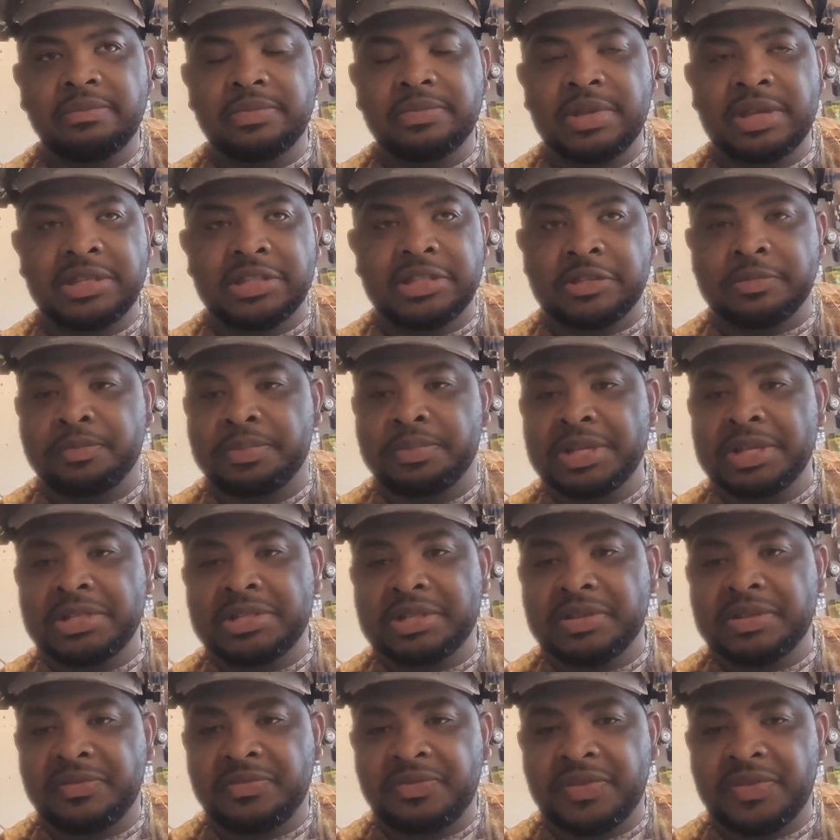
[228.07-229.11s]
It splits
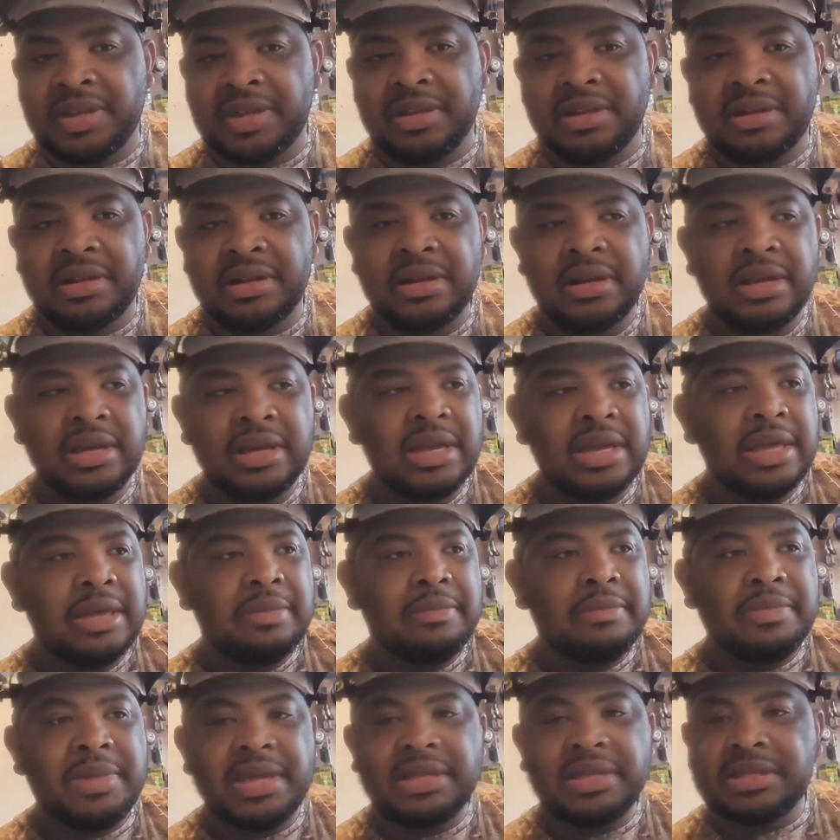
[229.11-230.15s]
the feeder,
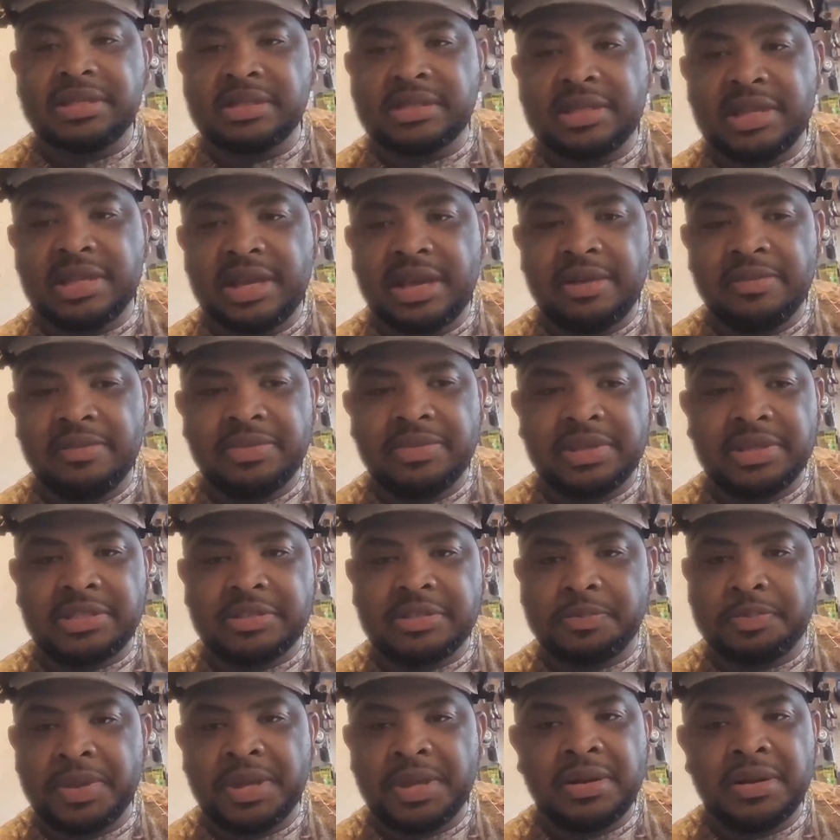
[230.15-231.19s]
messes up the
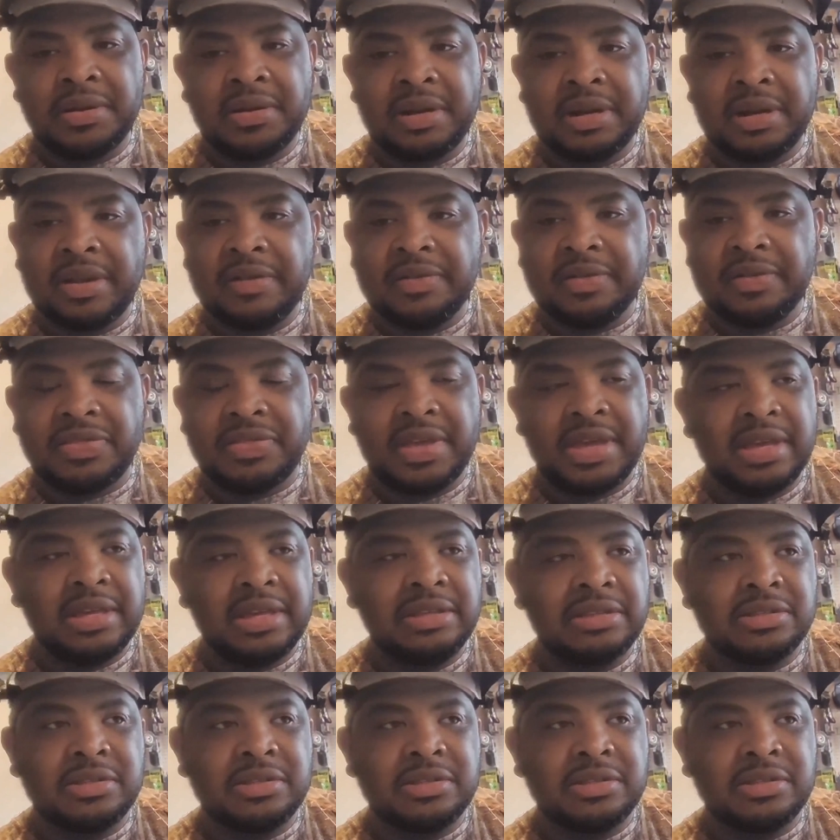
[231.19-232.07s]
spinner and everything.